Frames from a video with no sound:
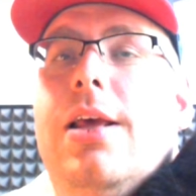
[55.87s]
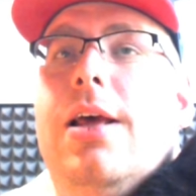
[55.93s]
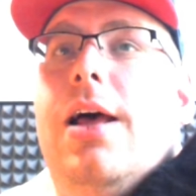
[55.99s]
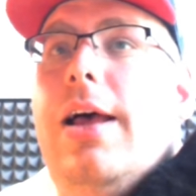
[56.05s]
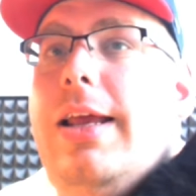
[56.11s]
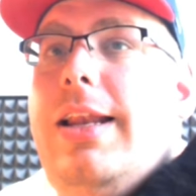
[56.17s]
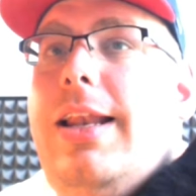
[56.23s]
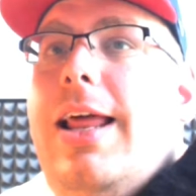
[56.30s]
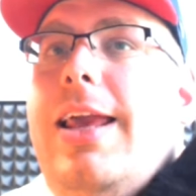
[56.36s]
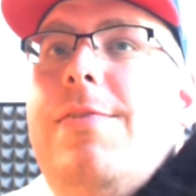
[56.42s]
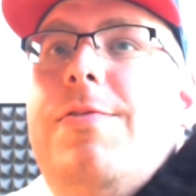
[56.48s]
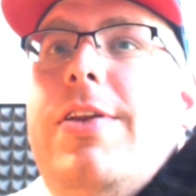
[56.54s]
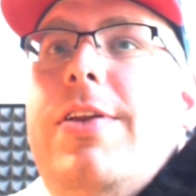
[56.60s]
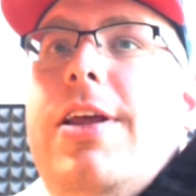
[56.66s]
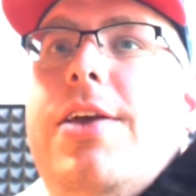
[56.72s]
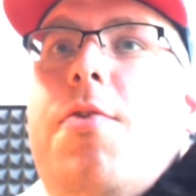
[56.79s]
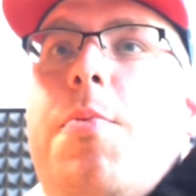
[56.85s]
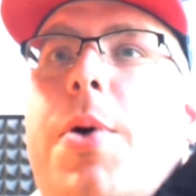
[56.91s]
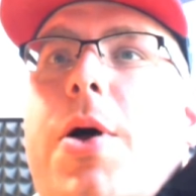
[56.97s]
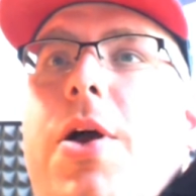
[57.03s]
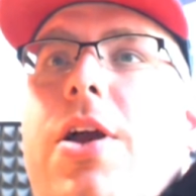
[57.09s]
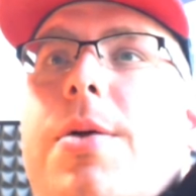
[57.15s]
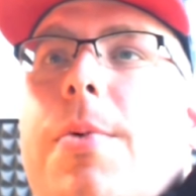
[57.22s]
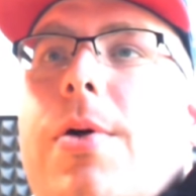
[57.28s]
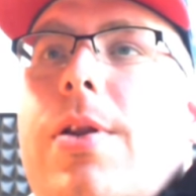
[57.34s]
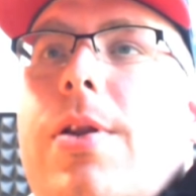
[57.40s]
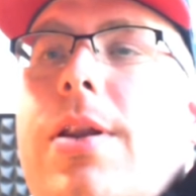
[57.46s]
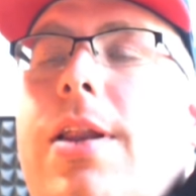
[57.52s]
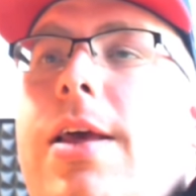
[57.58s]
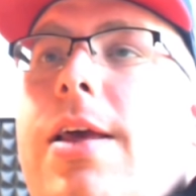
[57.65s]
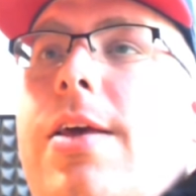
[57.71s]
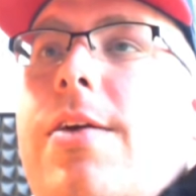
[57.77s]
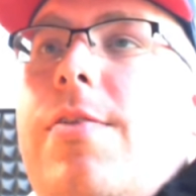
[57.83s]
I like the look of the Pokemon,
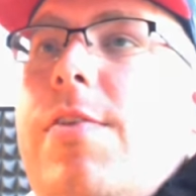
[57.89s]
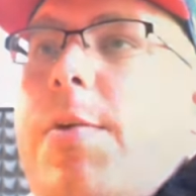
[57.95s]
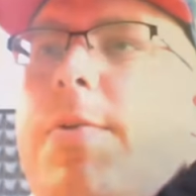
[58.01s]
it